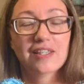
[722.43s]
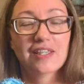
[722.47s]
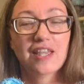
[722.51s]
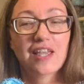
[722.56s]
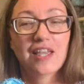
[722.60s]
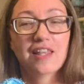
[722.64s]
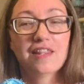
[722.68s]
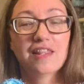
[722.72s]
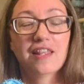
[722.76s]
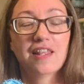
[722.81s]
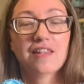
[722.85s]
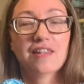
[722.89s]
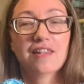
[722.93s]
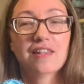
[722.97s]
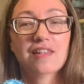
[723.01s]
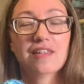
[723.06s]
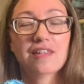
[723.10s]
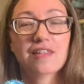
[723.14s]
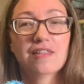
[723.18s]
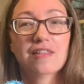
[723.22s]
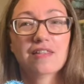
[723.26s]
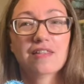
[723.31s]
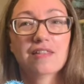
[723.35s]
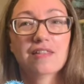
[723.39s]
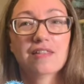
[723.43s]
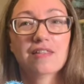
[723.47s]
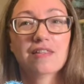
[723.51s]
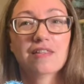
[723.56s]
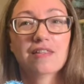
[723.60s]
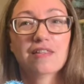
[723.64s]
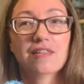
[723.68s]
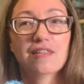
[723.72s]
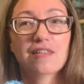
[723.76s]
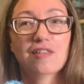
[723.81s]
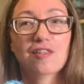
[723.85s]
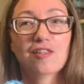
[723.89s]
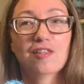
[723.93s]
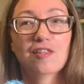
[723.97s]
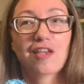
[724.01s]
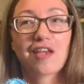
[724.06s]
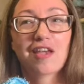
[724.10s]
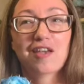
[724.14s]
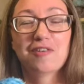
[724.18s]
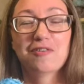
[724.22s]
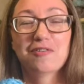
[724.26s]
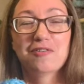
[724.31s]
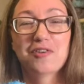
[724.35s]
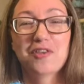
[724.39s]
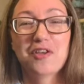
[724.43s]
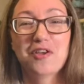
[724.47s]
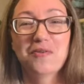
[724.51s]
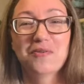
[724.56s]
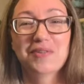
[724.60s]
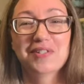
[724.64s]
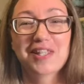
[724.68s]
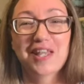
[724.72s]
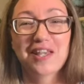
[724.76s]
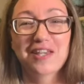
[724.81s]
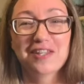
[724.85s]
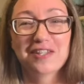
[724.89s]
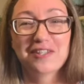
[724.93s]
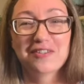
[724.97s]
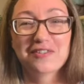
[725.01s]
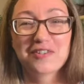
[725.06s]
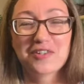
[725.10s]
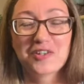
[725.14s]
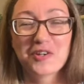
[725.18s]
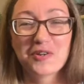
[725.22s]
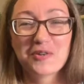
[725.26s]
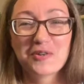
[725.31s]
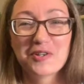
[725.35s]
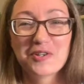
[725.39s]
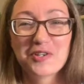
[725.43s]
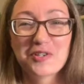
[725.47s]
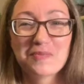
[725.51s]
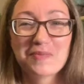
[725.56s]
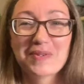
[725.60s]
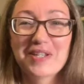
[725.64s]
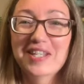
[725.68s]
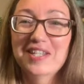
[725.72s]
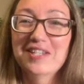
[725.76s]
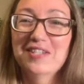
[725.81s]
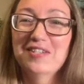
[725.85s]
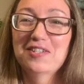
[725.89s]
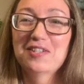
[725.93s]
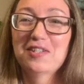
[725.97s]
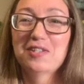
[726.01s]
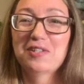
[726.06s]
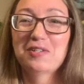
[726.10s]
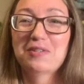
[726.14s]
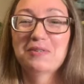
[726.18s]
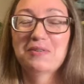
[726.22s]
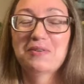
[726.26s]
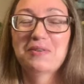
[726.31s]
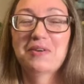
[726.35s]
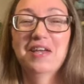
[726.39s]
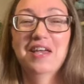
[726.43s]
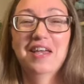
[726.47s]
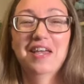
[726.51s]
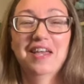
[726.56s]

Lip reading: And then, I don't know, is that going to encourage me to